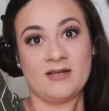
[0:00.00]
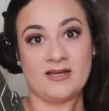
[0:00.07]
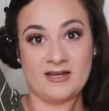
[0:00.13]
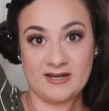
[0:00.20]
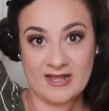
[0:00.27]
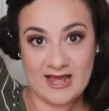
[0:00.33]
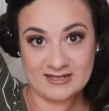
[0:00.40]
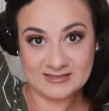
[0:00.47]
And
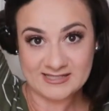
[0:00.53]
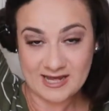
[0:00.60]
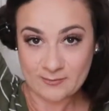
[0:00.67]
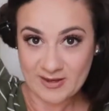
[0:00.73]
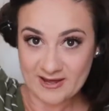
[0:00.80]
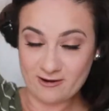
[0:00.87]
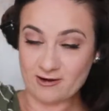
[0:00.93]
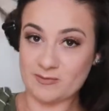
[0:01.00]
again, see how
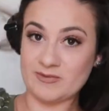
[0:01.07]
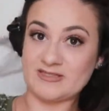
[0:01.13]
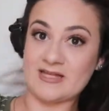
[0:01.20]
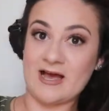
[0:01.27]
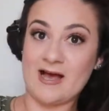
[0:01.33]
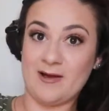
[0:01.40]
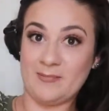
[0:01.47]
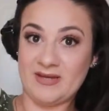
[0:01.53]
my arm is
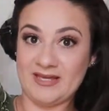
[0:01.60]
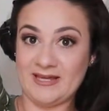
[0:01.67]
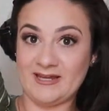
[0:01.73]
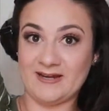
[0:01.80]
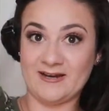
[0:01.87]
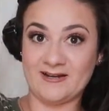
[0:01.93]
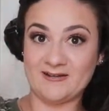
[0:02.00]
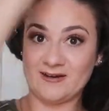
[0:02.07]
up
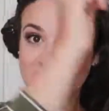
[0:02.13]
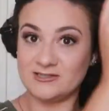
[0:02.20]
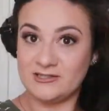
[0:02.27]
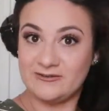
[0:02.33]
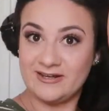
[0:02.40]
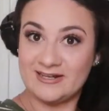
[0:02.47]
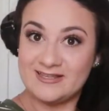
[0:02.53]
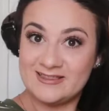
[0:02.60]
here, not
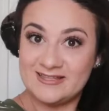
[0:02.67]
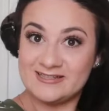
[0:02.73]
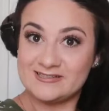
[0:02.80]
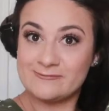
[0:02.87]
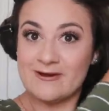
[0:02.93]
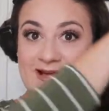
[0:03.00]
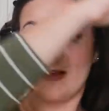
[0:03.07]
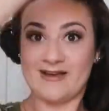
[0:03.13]
doing it
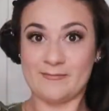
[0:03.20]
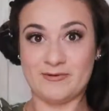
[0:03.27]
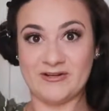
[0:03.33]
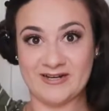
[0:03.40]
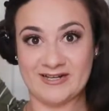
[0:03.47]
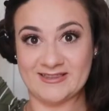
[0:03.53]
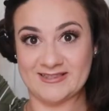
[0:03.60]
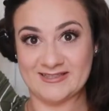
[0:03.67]
this way, I'm
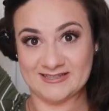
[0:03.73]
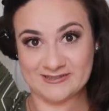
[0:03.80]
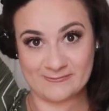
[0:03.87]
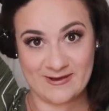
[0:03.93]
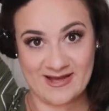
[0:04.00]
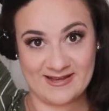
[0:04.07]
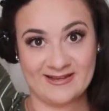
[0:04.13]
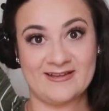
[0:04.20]
doing it this
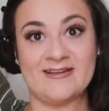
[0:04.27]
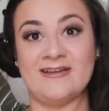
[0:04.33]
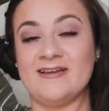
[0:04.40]
way.